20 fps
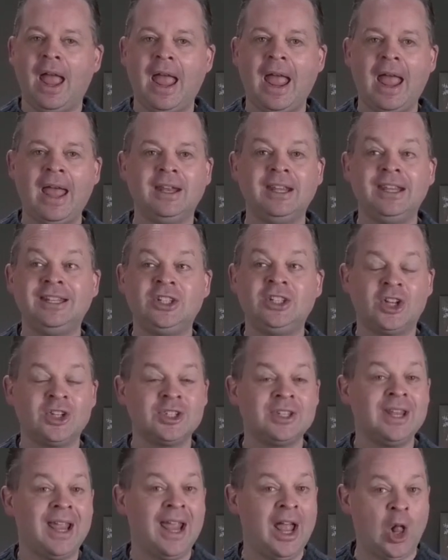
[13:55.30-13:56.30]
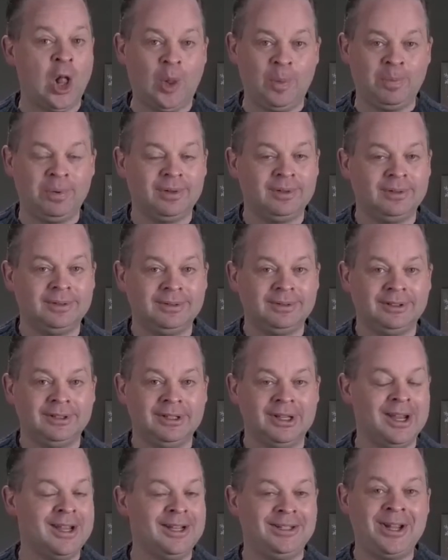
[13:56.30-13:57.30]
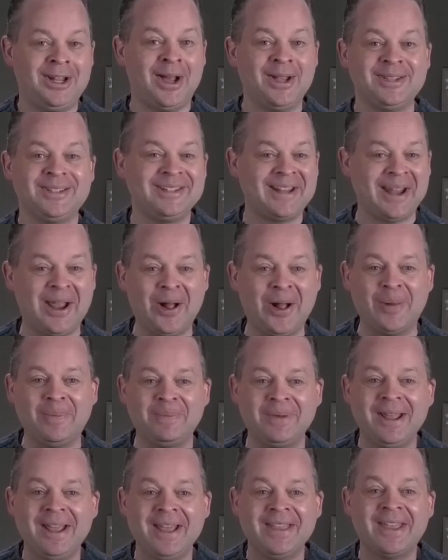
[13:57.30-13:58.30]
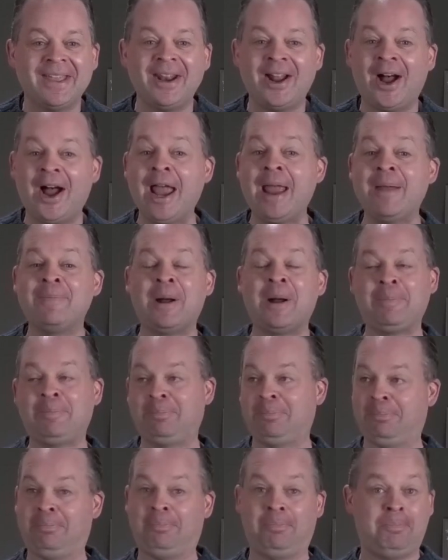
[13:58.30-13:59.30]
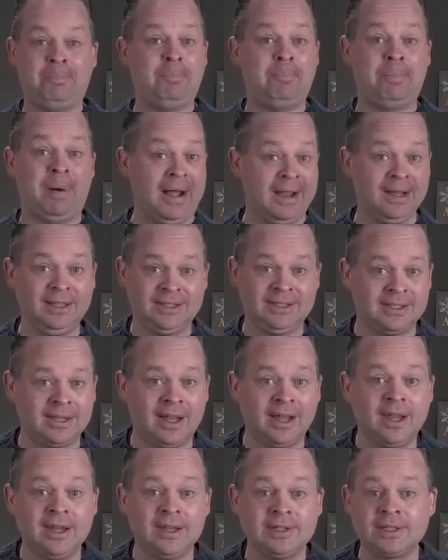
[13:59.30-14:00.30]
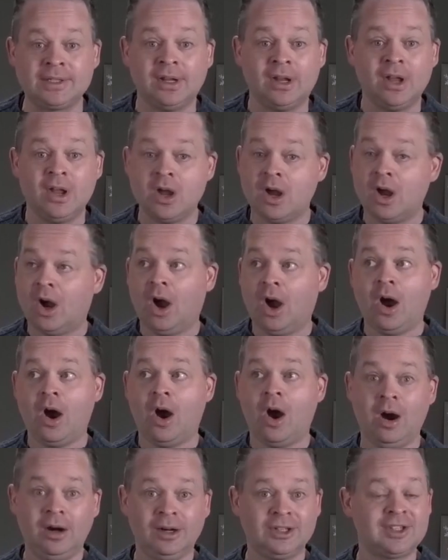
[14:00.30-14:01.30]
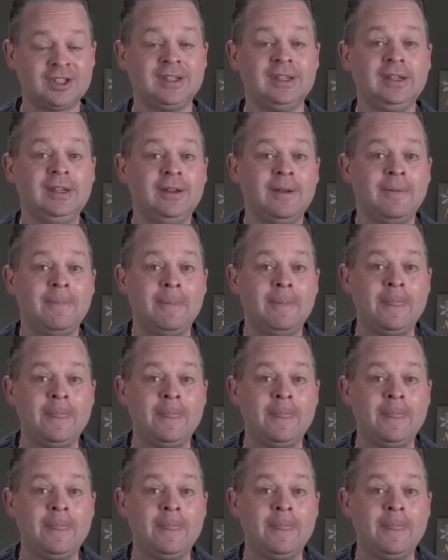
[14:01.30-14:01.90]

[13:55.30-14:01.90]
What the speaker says: And it doesn't help that I am a pint-sized, artsy,